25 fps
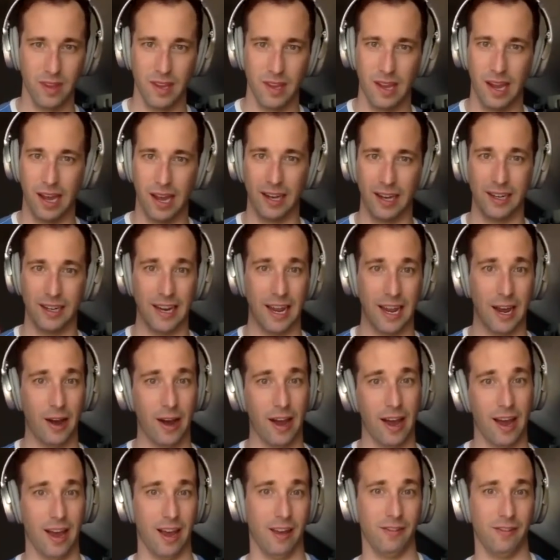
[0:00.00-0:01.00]
and now
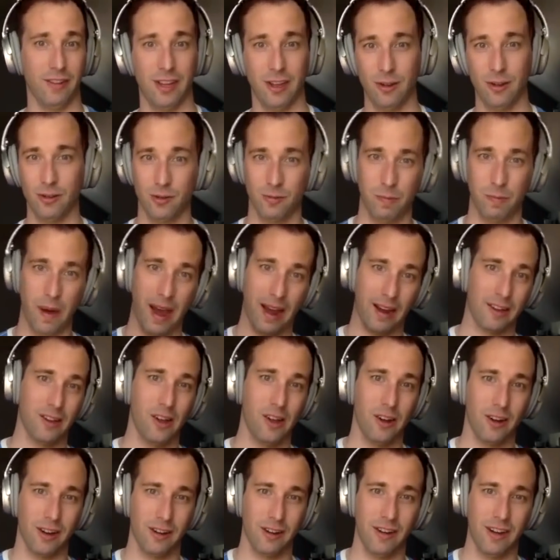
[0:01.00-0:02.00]
I have a huge
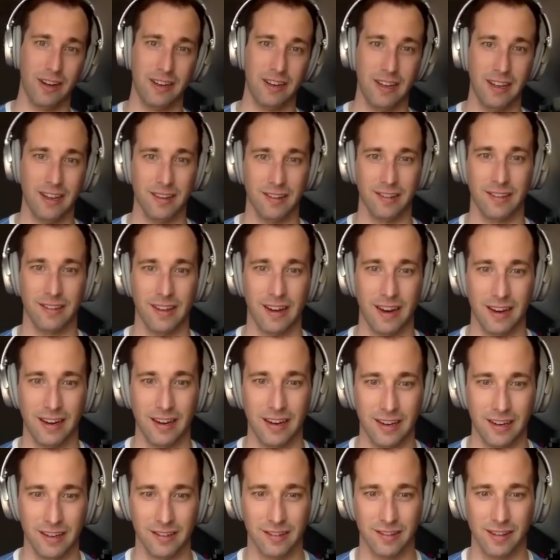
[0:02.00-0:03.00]
backlog of ideas that I
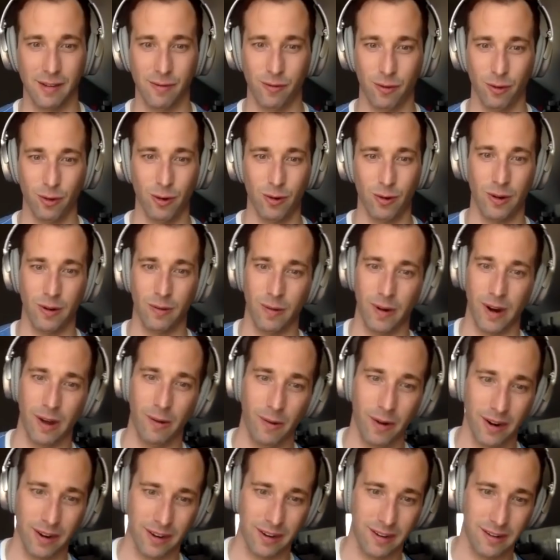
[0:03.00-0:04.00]
need to sift through, and
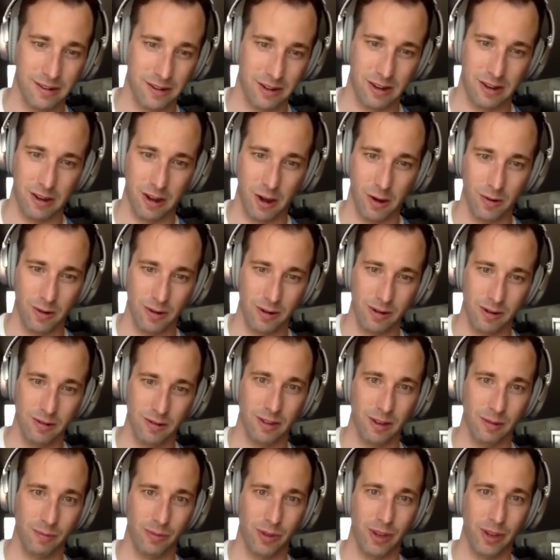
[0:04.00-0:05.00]
when I want to go and
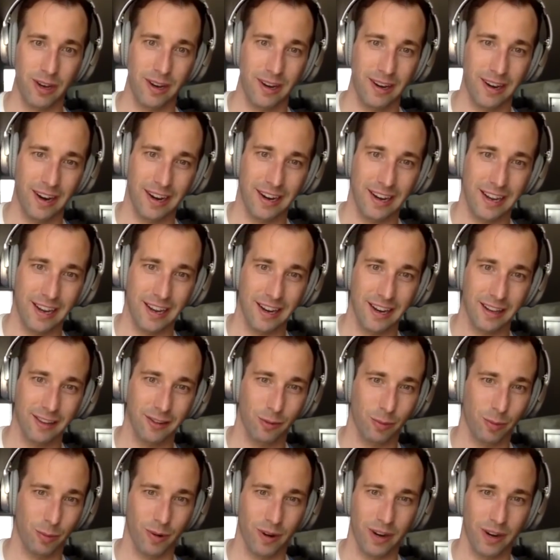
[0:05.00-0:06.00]
do something and I need
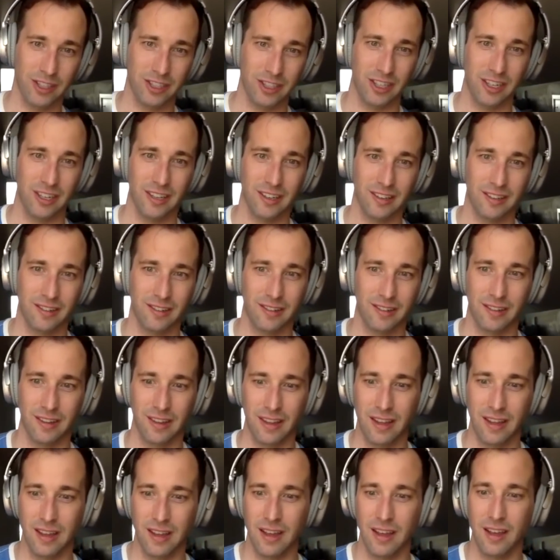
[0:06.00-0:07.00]
inspiration, it's
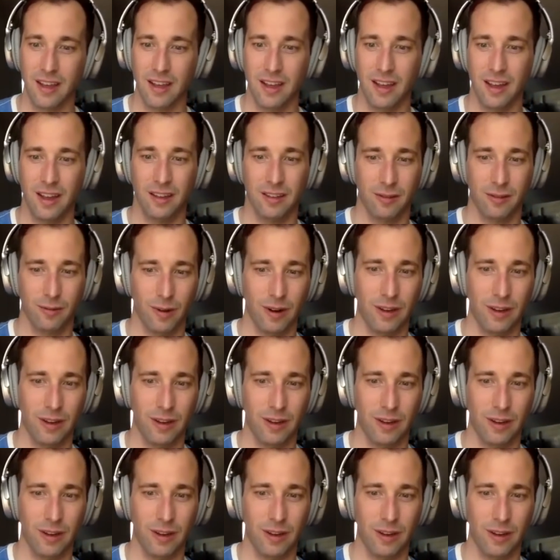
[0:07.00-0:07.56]
right